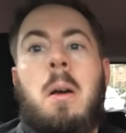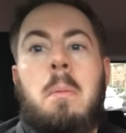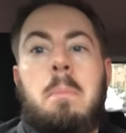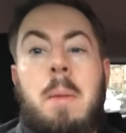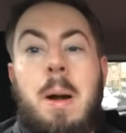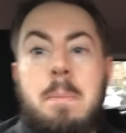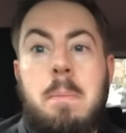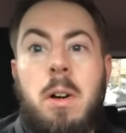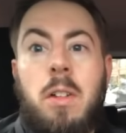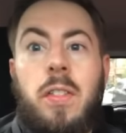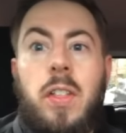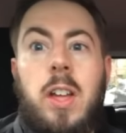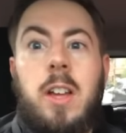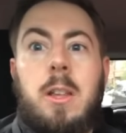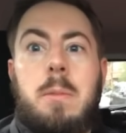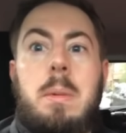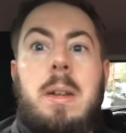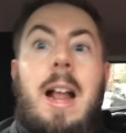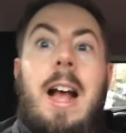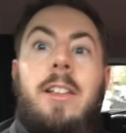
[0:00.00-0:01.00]
my mother
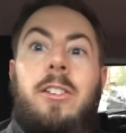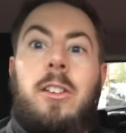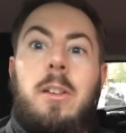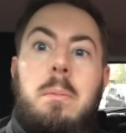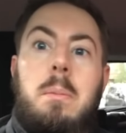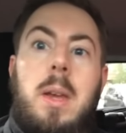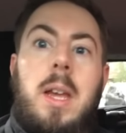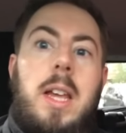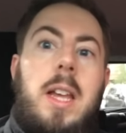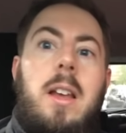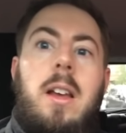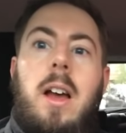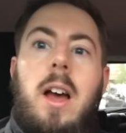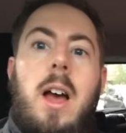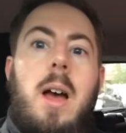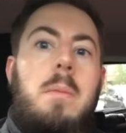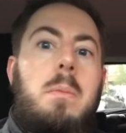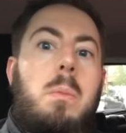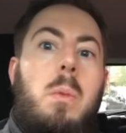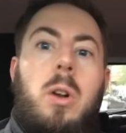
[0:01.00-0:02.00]
has been asking me
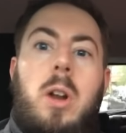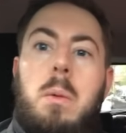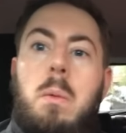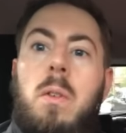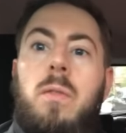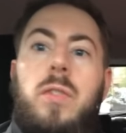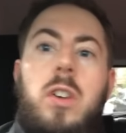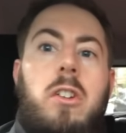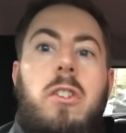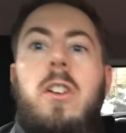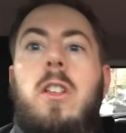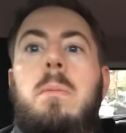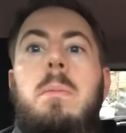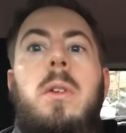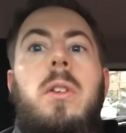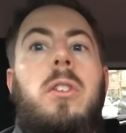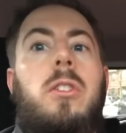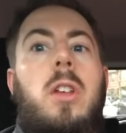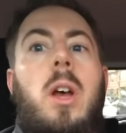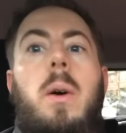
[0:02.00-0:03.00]
what I want for
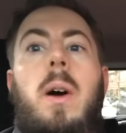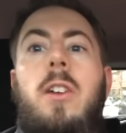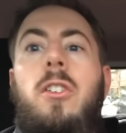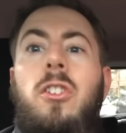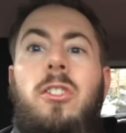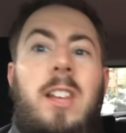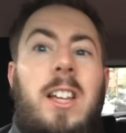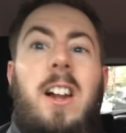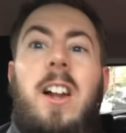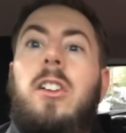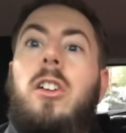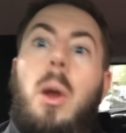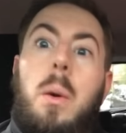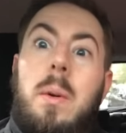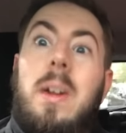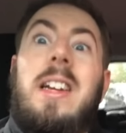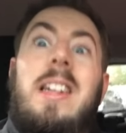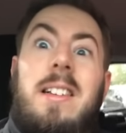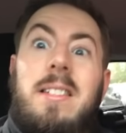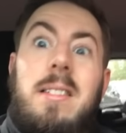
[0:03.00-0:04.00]
Christmas, so I just said I'd go
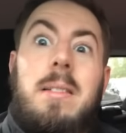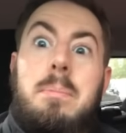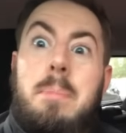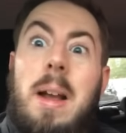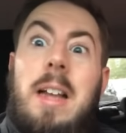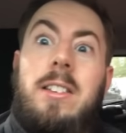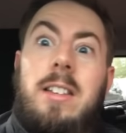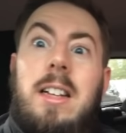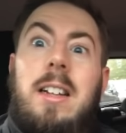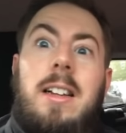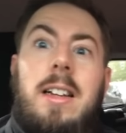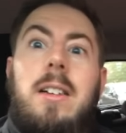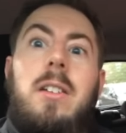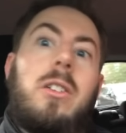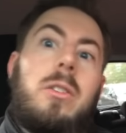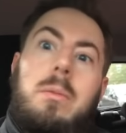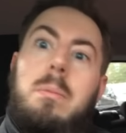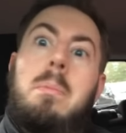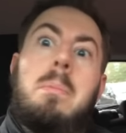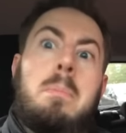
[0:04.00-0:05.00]
and basically
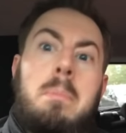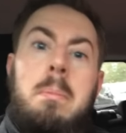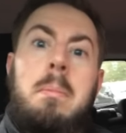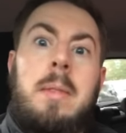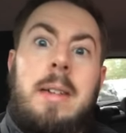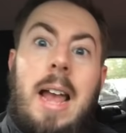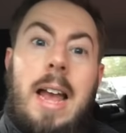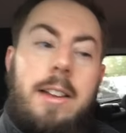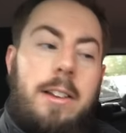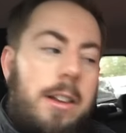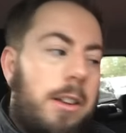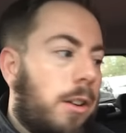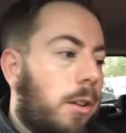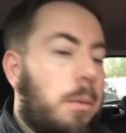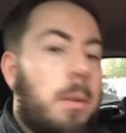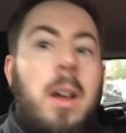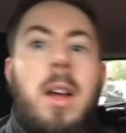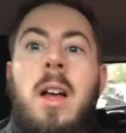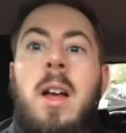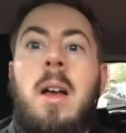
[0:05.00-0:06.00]
just get it
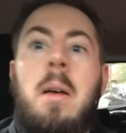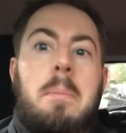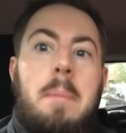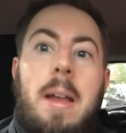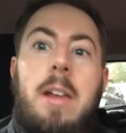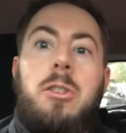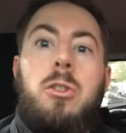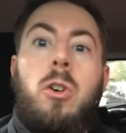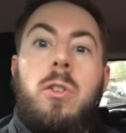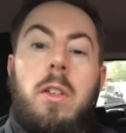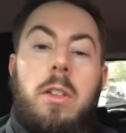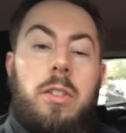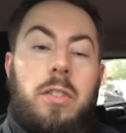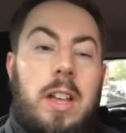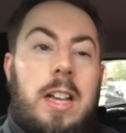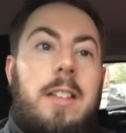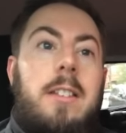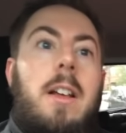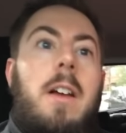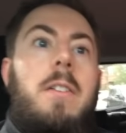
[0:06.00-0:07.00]
and make sure that
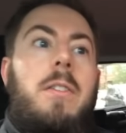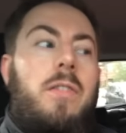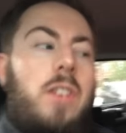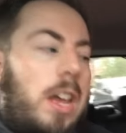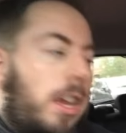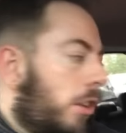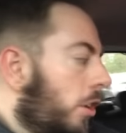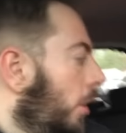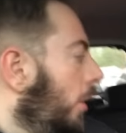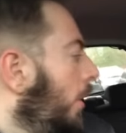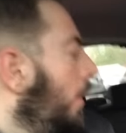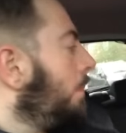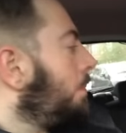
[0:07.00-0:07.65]
things fit.